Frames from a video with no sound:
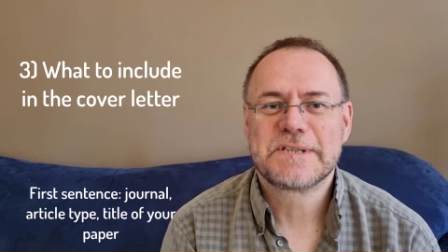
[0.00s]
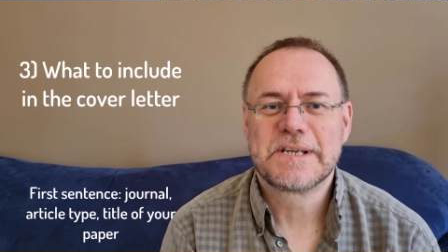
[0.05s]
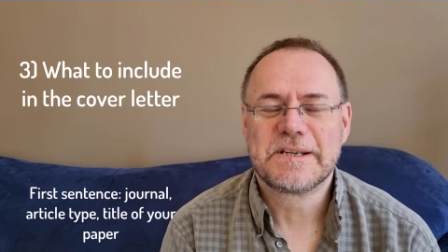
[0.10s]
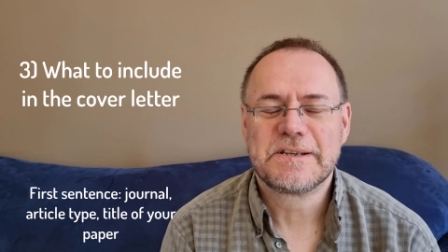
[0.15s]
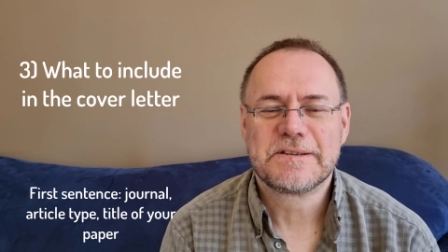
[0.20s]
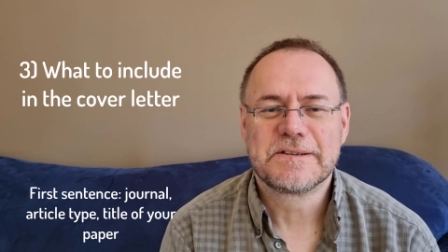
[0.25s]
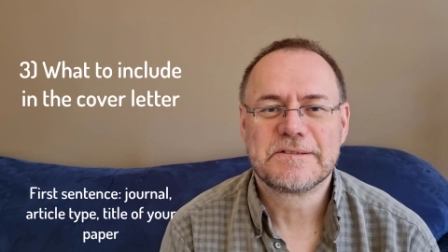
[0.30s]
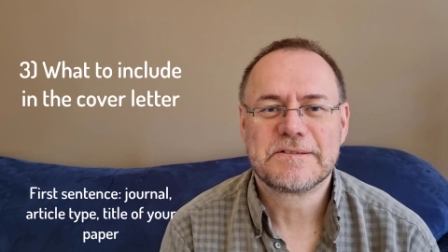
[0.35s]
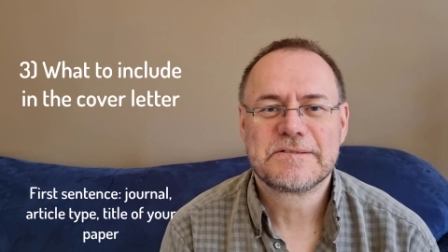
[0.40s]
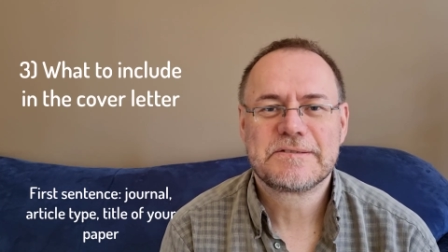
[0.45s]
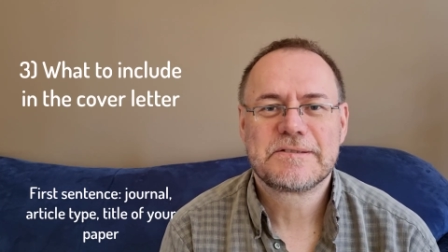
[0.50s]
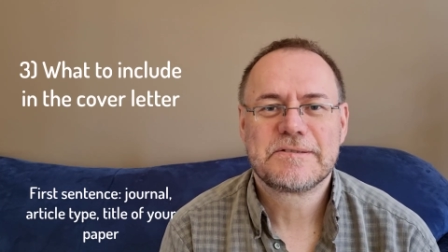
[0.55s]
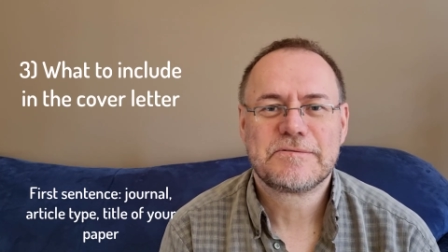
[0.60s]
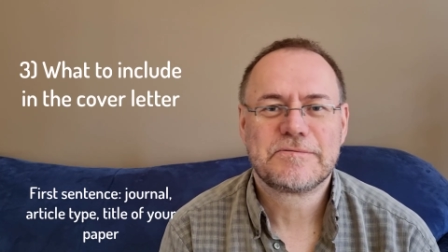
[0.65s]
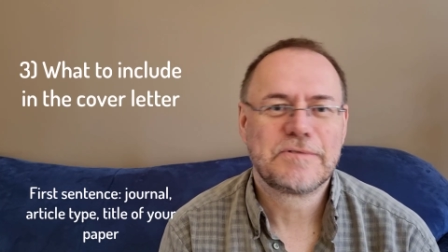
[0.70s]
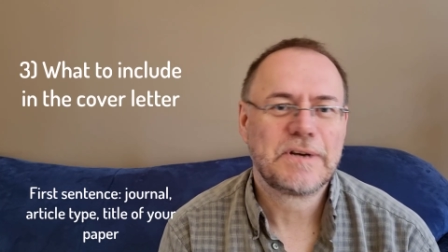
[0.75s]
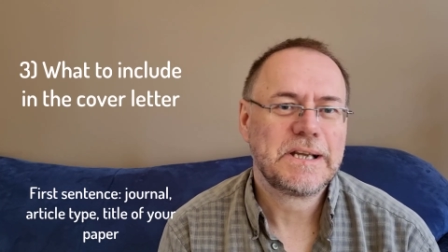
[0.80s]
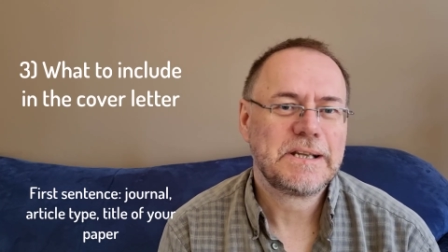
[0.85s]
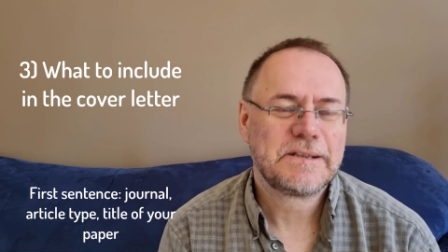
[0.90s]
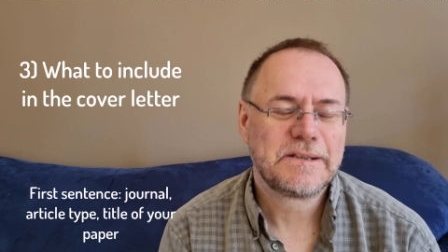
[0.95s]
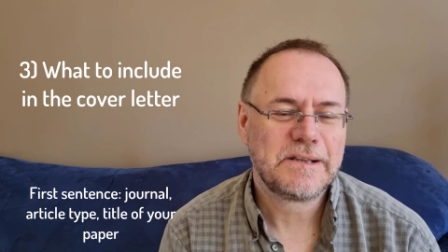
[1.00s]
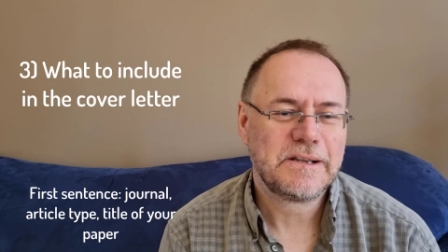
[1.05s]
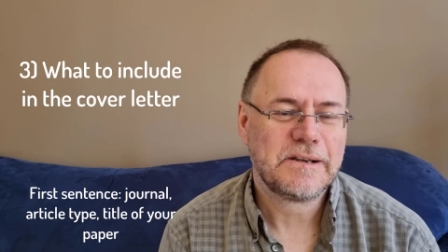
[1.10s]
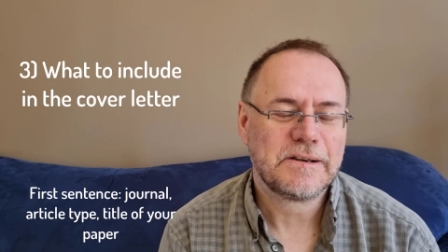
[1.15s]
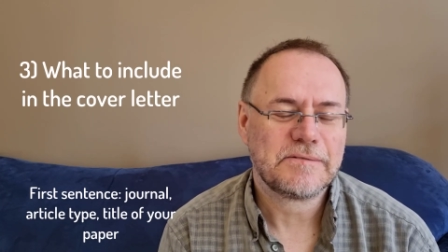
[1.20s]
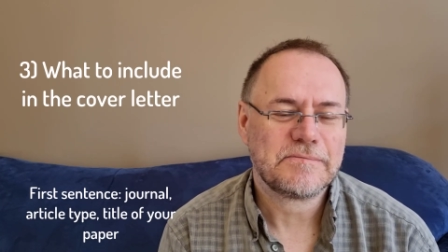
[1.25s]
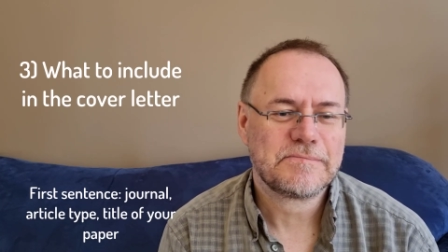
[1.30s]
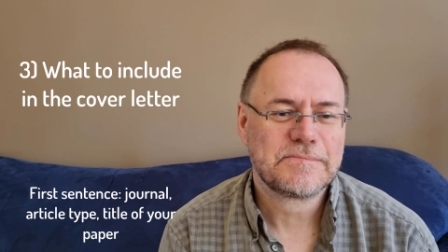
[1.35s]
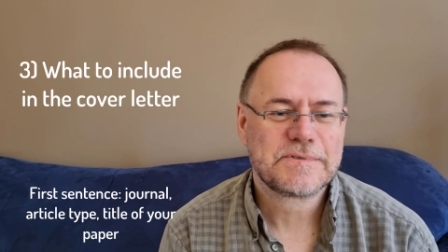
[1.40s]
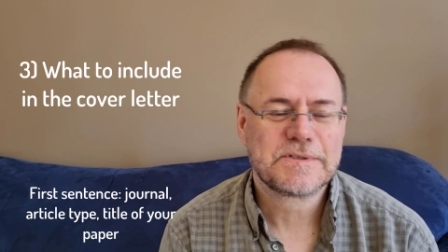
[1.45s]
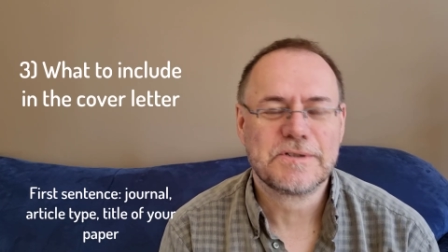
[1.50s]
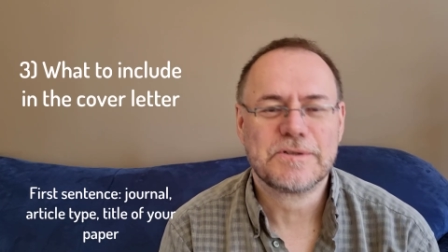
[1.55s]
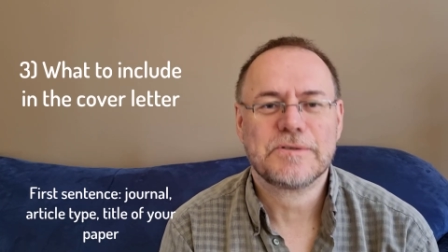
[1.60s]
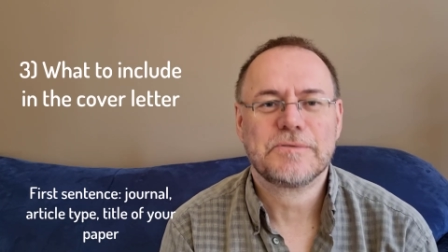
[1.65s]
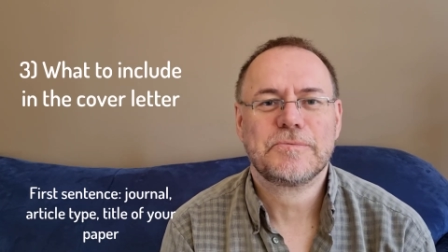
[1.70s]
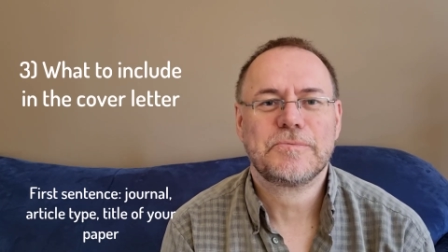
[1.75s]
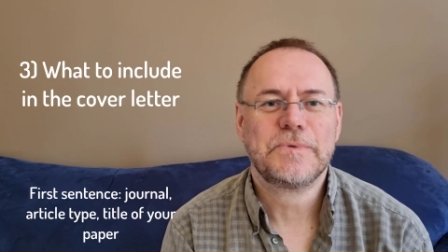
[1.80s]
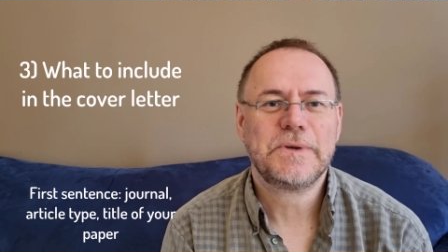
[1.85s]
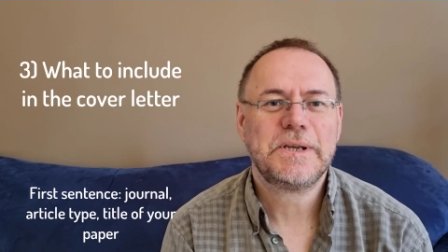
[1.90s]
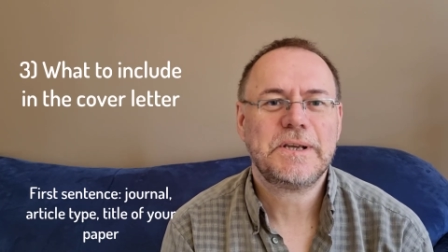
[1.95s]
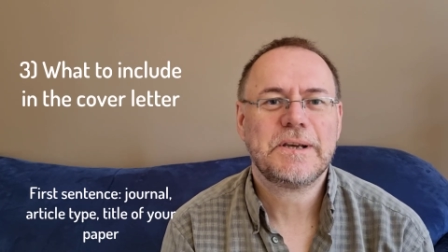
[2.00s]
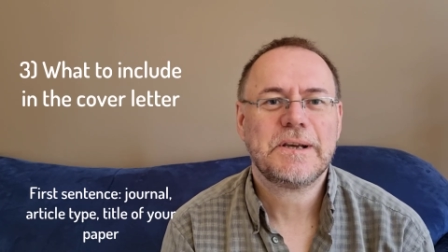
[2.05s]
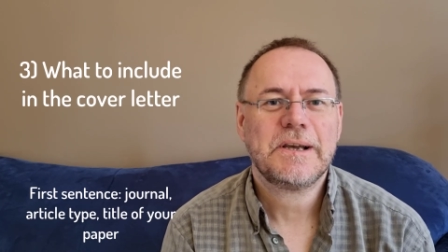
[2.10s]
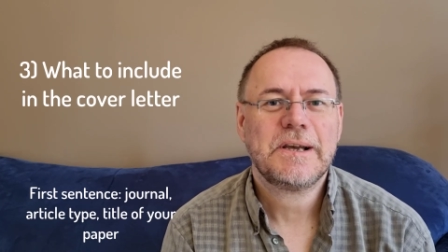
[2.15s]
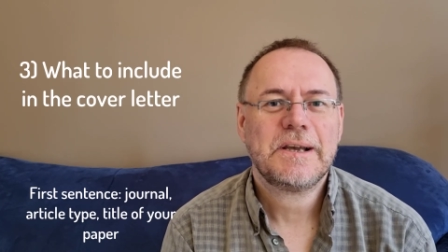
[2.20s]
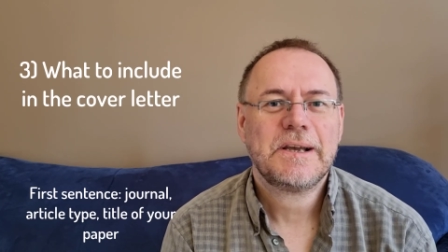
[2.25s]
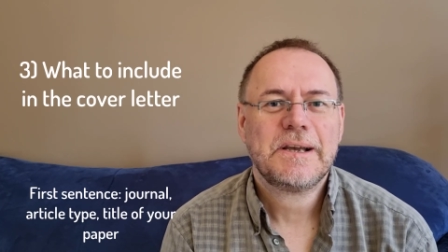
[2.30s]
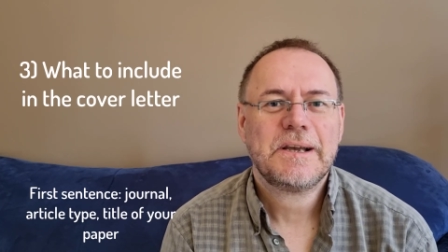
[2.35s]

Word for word: sentence right there. So we